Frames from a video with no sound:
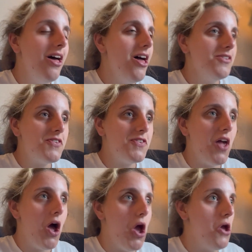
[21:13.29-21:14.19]

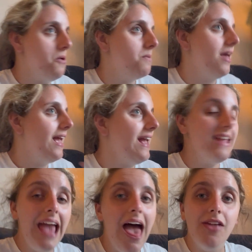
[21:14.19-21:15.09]
So
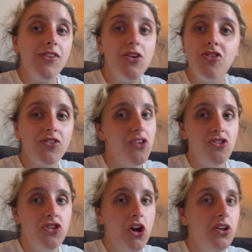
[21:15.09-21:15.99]
yeah, so it just goes to
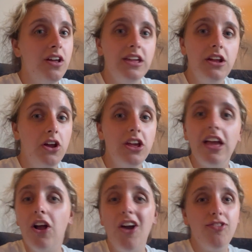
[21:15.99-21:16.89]
show, like, you know, you can
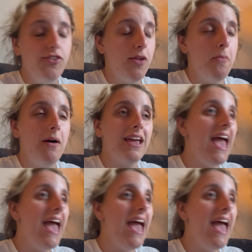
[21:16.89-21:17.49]
go to the supermarket,